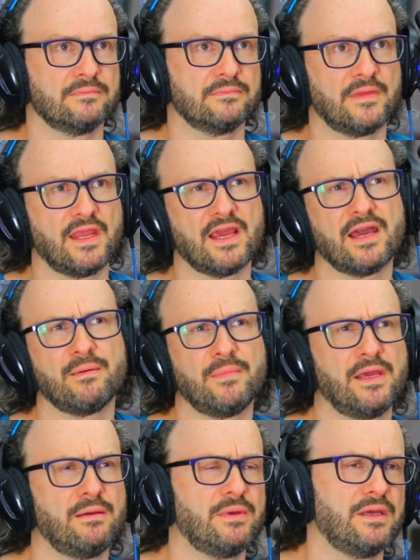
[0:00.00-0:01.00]
Yeah,
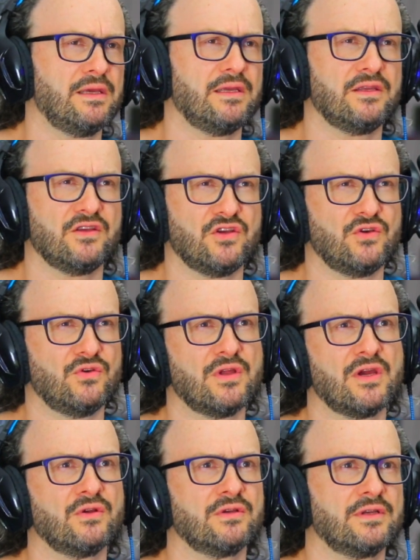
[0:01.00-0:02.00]
maybe you
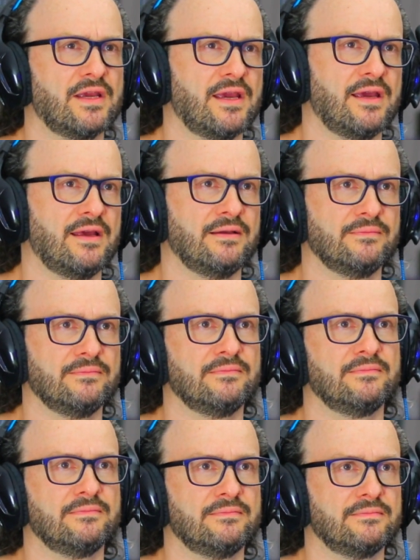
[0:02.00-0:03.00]
don't,
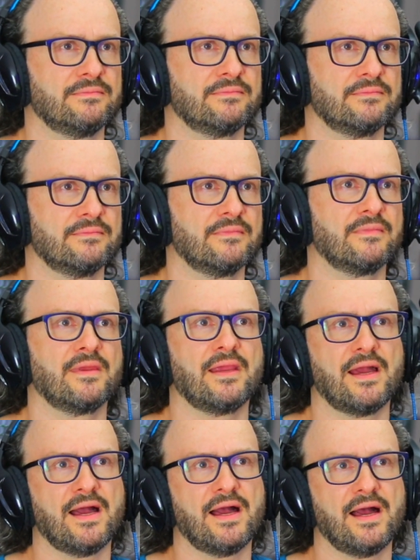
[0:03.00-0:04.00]
but
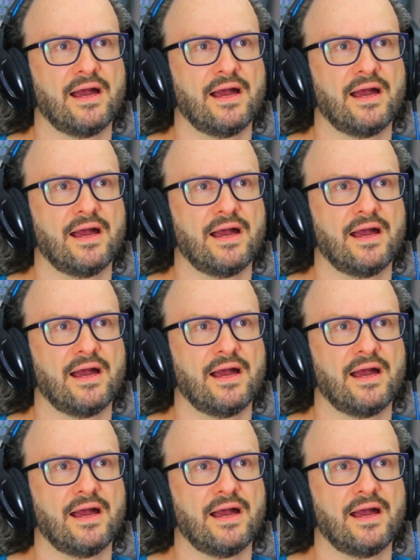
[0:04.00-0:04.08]
I